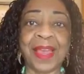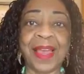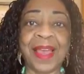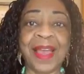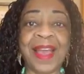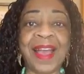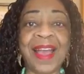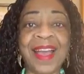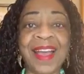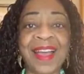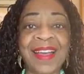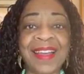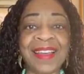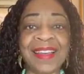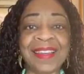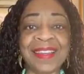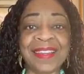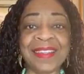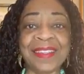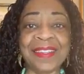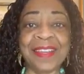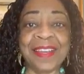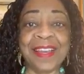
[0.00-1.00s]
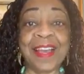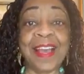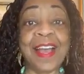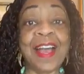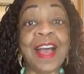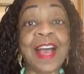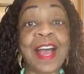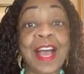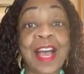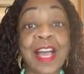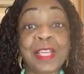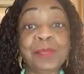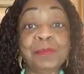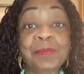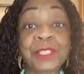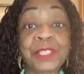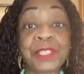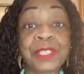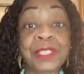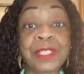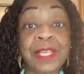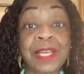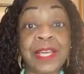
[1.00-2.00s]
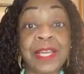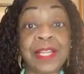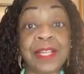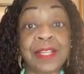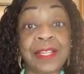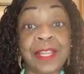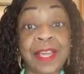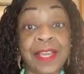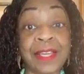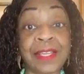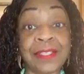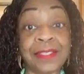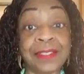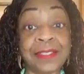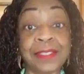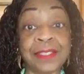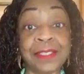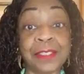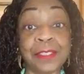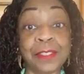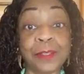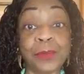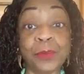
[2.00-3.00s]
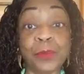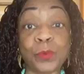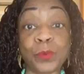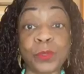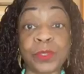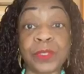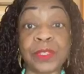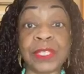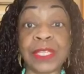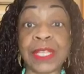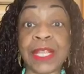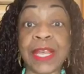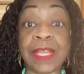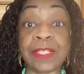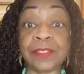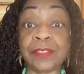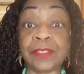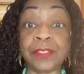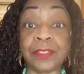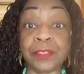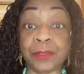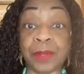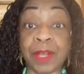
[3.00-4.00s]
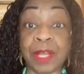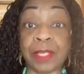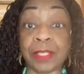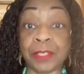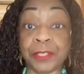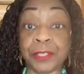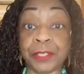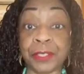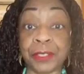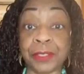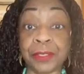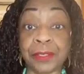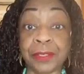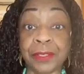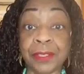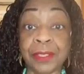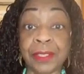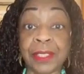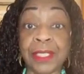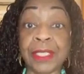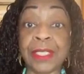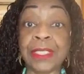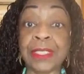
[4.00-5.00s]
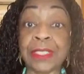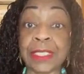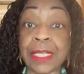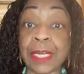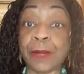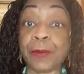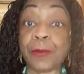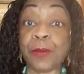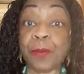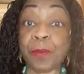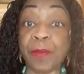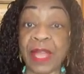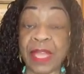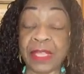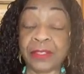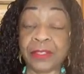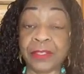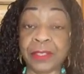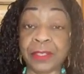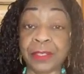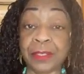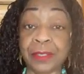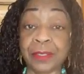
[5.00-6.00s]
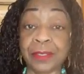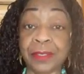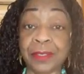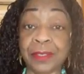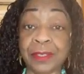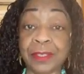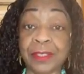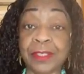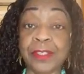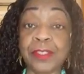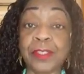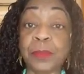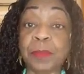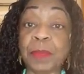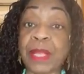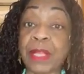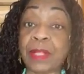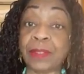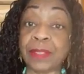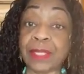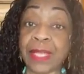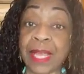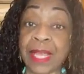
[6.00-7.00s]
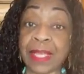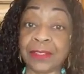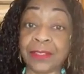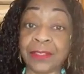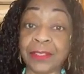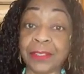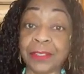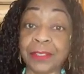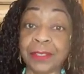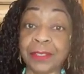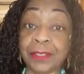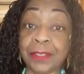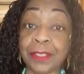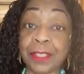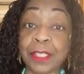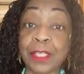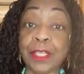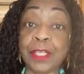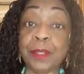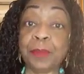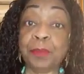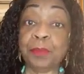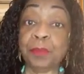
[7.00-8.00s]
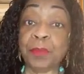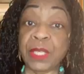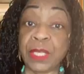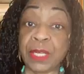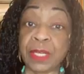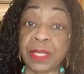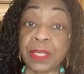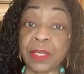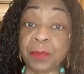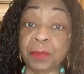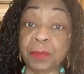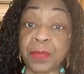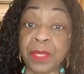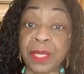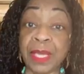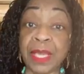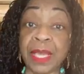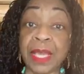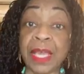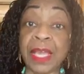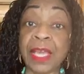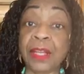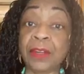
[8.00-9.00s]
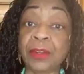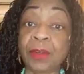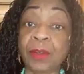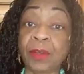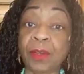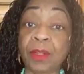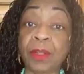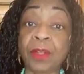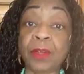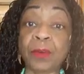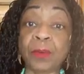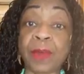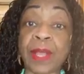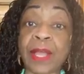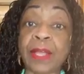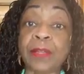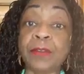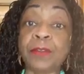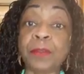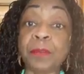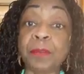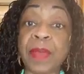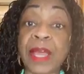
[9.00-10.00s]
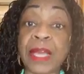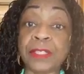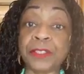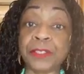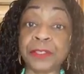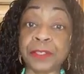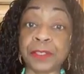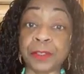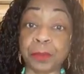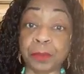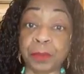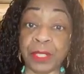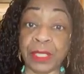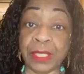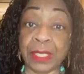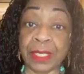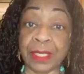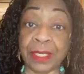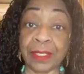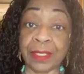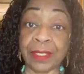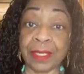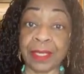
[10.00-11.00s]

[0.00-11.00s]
Hi, I'm Sheilaa Hite, world-class astrologer, tarot master, spellcaster, medium, and all-around magical being.